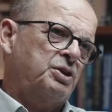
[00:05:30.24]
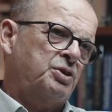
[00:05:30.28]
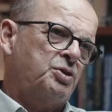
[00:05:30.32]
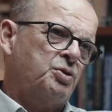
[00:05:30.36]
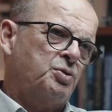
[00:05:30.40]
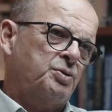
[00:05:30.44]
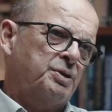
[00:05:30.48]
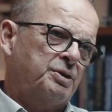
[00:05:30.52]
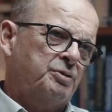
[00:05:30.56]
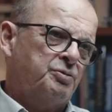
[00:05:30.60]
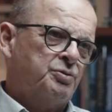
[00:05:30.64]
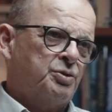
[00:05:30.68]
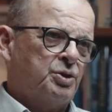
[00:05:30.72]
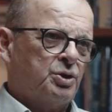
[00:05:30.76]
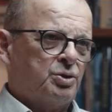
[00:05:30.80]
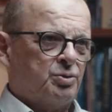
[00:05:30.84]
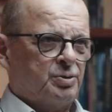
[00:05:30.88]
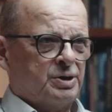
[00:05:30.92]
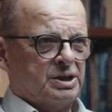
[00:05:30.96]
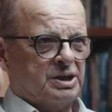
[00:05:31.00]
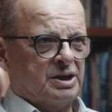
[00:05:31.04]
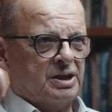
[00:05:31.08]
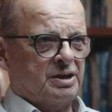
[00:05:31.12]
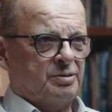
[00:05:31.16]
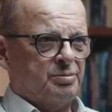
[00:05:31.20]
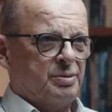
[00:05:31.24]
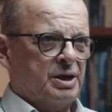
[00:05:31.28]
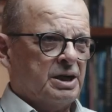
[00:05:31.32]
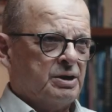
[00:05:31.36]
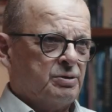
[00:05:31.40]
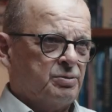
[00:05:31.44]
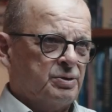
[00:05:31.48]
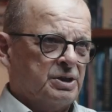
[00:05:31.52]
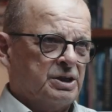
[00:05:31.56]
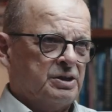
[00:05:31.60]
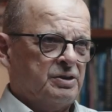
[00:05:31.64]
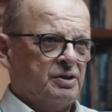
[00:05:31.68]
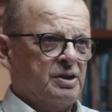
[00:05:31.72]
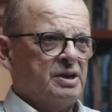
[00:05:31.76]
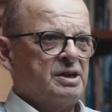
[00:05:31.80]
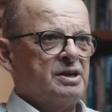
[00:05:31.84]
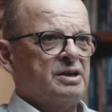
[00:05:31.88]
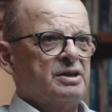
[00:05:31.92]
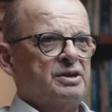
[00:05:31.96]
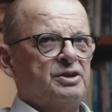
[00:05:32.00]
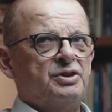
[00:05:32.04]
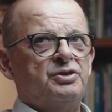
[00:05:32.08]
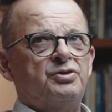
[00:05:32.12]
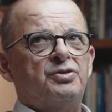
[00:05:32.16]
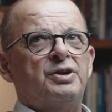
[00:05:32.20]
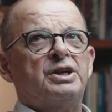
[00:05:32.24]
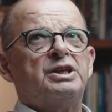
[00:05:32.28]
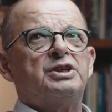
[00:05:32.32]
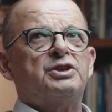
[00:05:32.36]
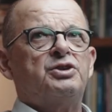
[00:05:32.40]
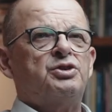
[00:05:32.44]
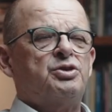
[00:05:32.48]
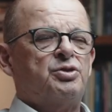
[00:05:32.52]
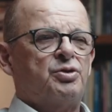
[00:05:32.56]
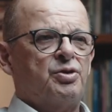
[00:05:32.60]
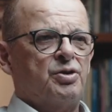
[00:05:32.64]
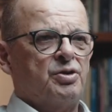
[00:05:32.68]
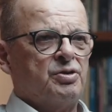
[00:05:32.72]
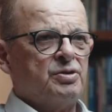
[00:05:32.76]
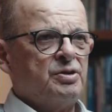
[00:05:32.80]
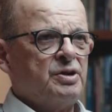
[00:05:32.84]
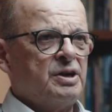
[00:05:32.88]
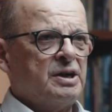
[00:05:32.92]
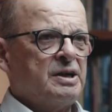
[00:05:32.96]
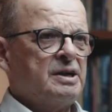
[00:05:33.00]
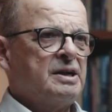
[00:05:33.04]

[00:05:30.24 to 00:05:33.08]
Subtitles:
going forward and backward is very strong,